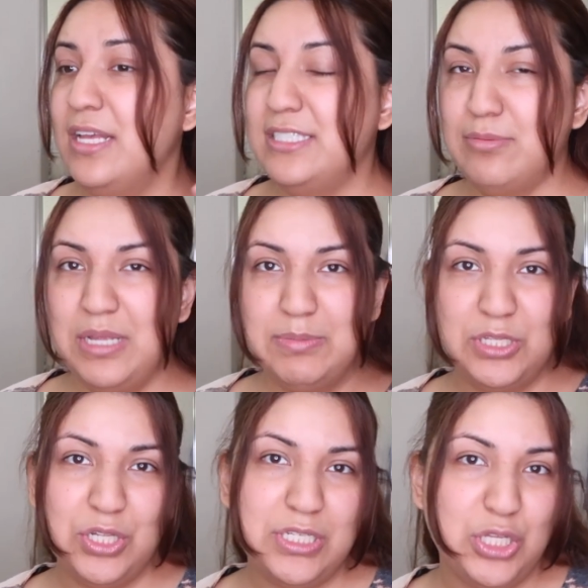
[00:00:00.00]
Sometimes
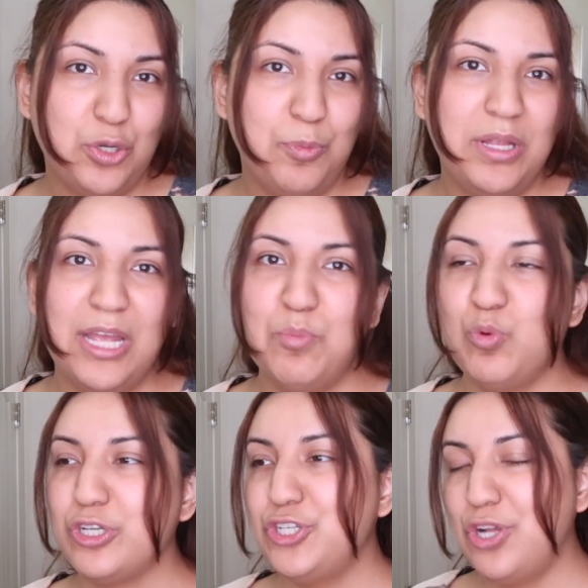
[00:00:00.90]
it looks a little bit like
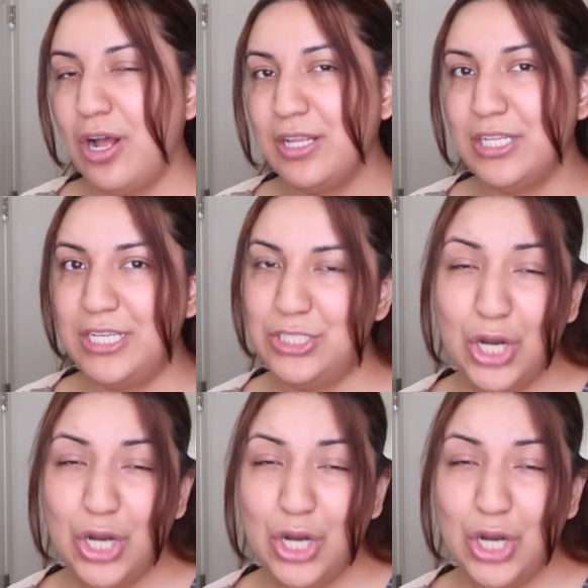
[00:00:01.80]
more chocolatey